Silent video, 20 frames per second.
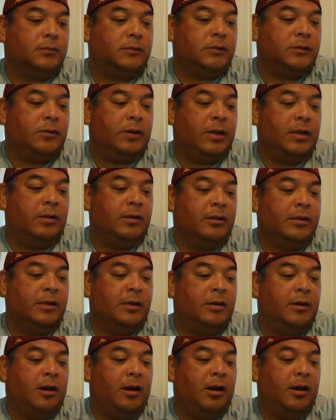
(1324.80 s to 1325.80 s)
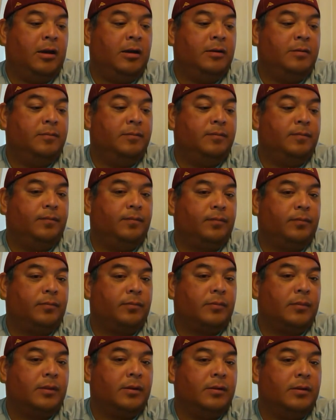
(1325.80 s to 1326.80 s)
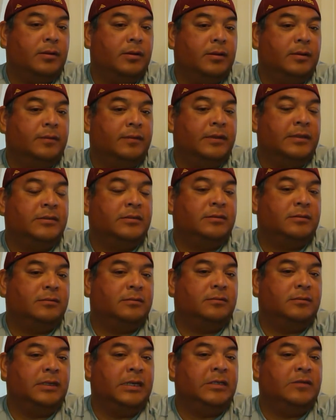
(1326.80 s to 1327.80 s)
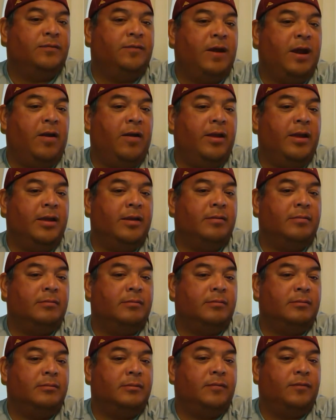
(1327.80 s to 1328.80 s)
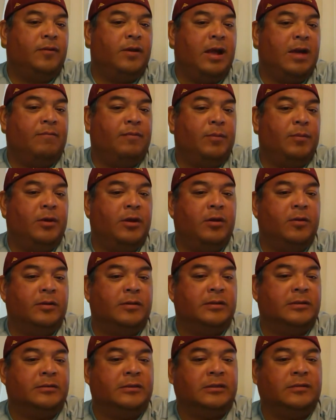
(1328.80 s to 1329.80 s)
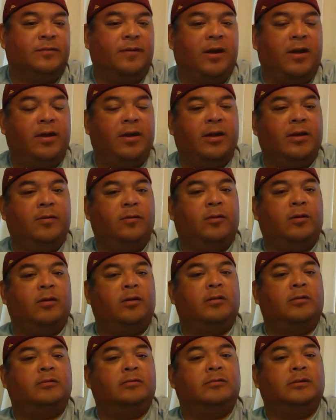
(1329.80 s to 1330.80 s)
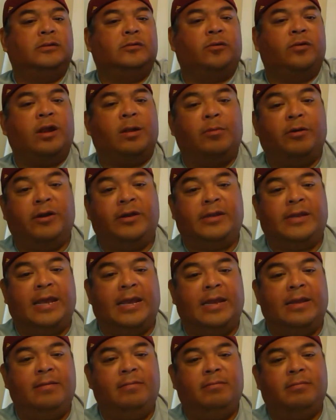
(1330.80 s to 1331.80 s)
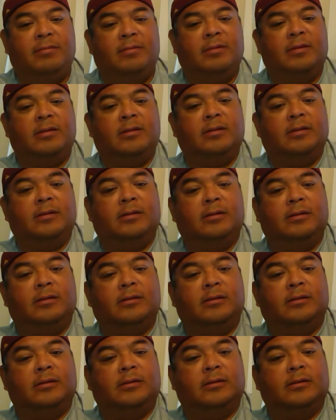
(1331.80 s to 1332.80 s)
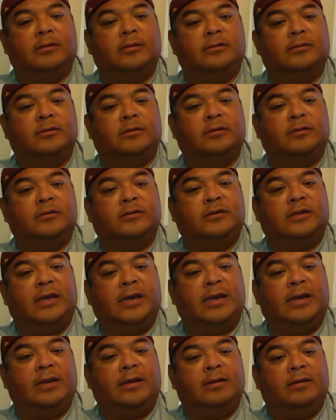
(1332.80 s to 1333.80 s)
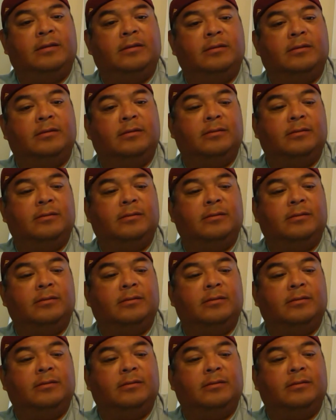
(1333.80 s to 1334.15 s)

Great looking card. Each variant, if you're not familiar with this, each variant these were numbered to 10. So there's 10.